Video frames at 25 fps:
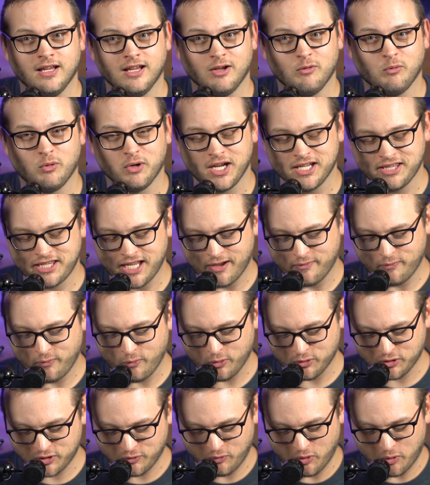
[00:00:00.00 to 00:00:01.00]
we'll get that
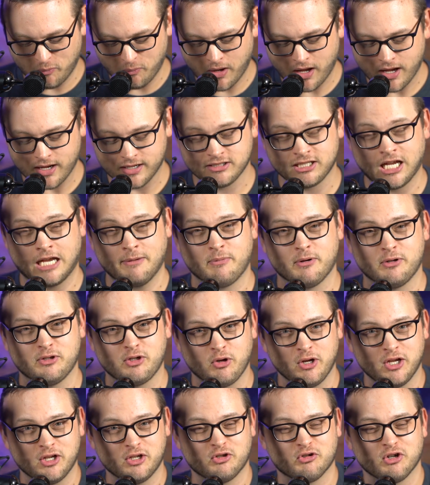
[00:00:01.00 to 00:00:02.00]
Force of Will box topper
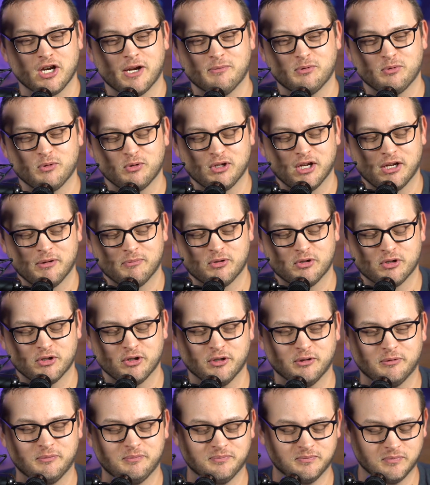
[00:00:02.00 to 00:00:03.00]
so his dreams will come
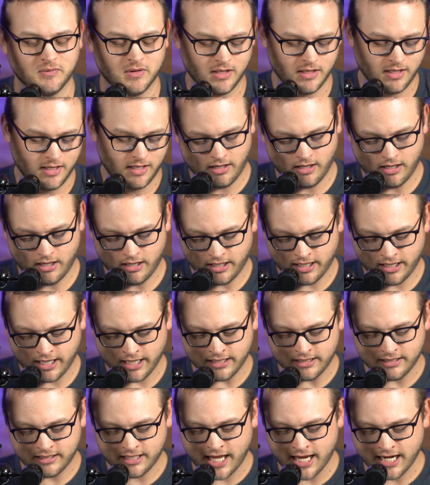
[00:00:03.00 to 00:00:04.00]
true.
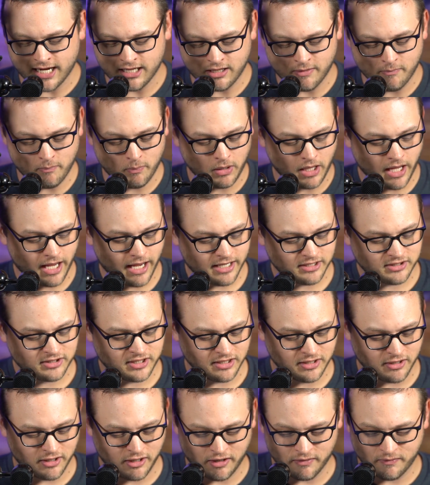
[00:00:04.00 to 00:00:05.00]
Taking the
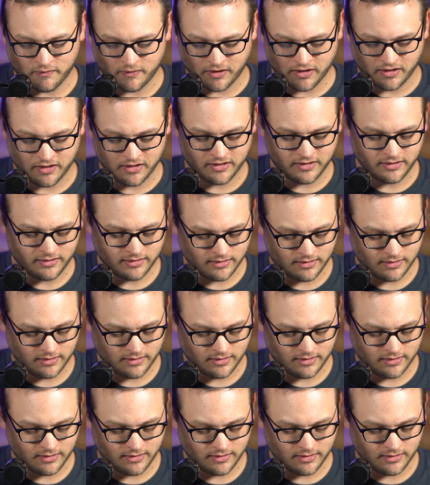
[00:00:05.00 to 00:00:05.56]
plastic off here,